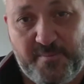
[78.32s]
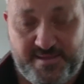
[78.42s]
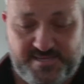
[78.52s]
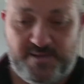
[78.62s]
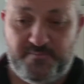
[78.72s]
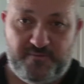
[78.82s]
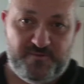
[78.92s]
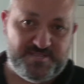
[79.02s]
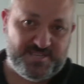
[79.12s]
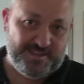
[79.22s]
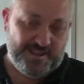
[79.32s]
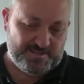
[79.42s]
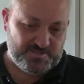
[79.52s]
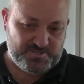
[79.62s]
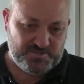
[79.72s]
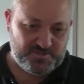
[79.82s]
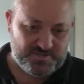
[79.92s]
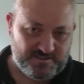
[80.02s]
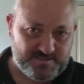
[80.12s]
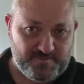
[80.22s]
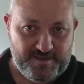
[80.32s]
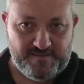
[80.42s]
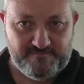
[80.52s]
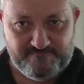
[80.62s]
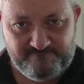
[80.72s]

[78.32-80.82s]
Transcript: about something which connected to jokes about